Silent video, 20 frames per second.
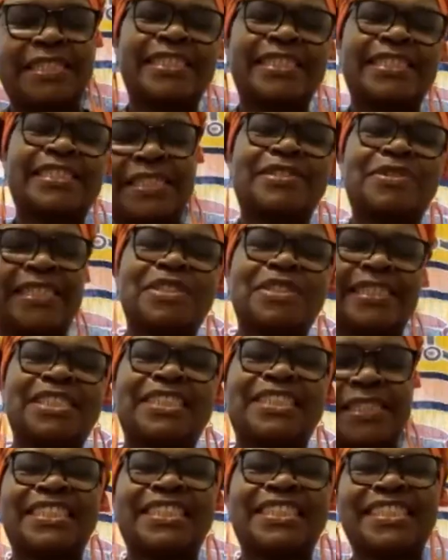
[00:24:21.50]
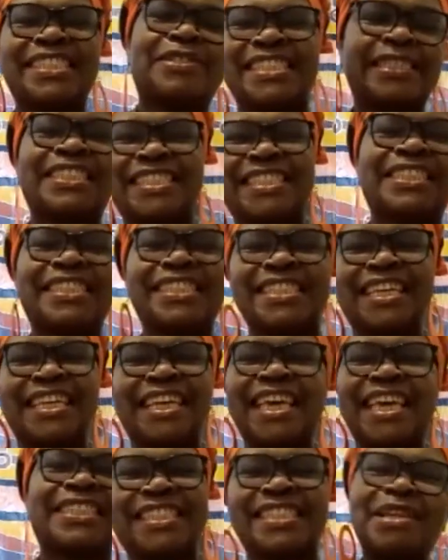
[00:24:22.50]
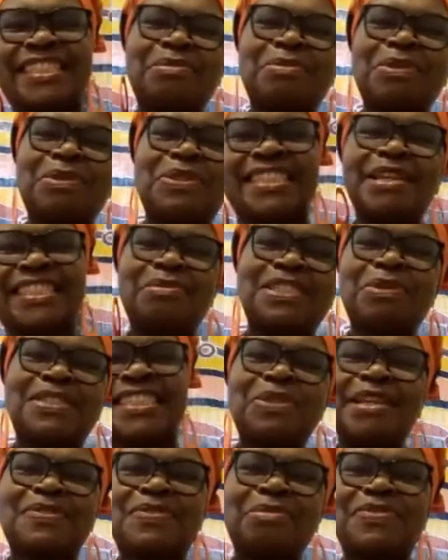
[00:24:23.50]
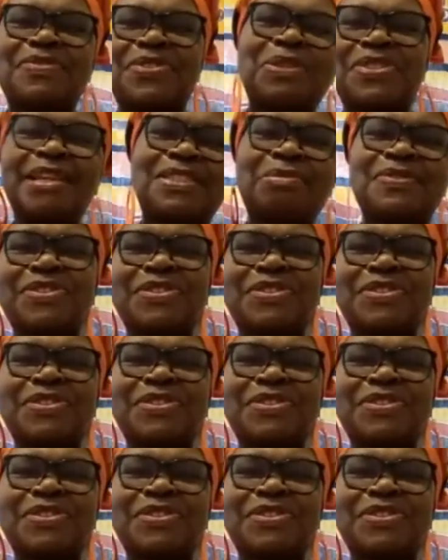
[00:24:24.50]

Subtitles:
It's not interesting. Any music is good for you.